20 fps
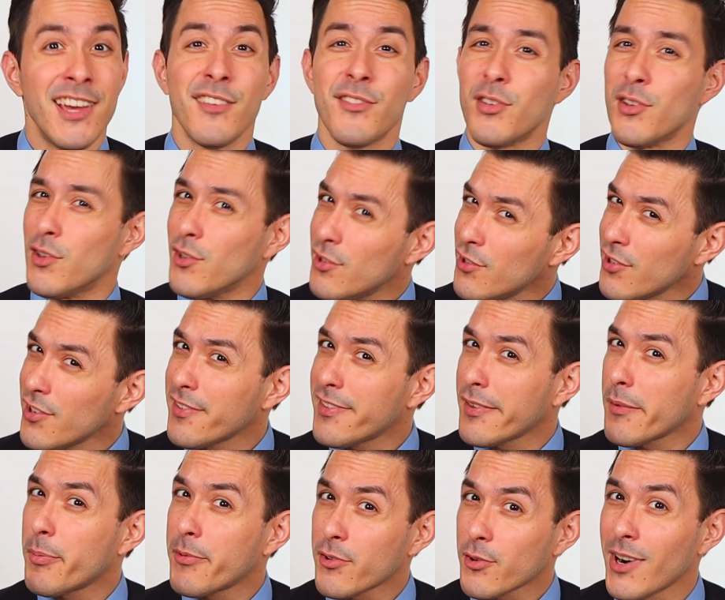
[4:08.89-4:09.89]
so you should
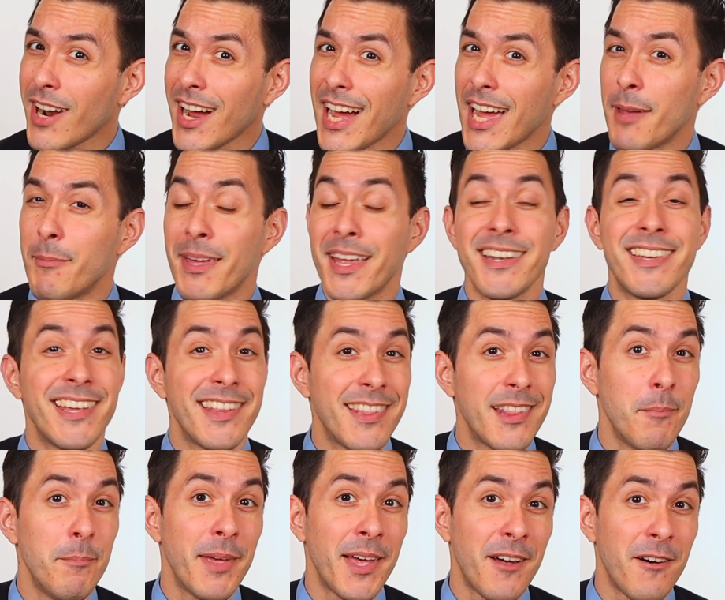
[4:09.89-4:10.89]
subscribe and hit
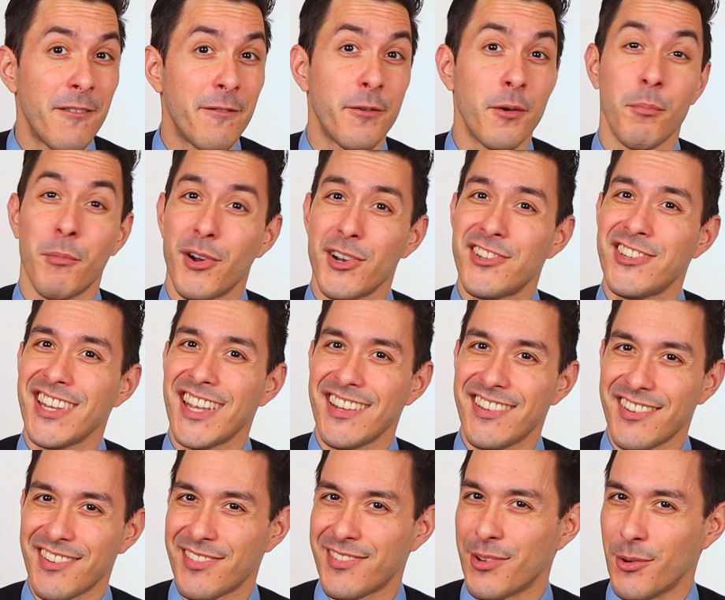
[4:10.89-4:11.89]
the bell for more
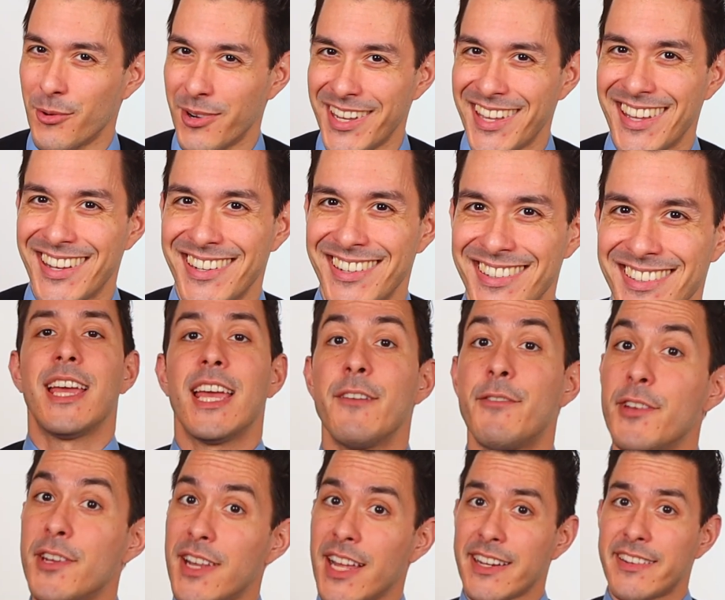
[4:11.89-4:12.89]
chances to win. If
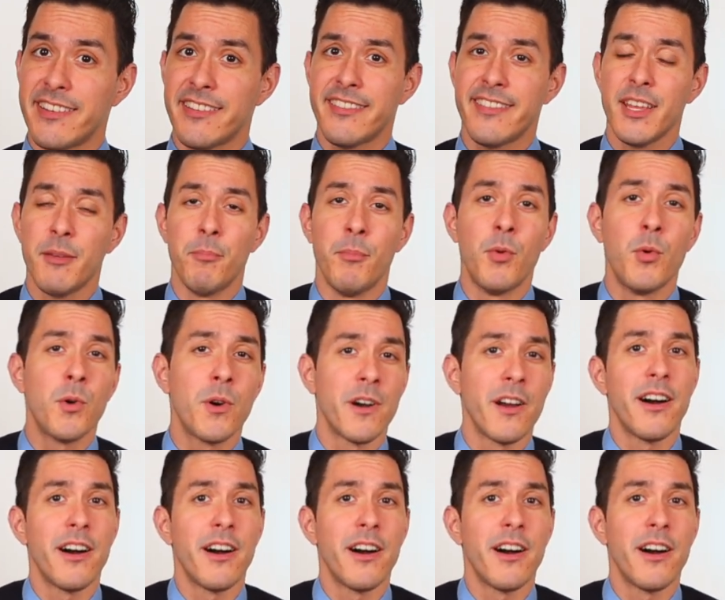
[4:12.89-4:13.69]
you'd like to see more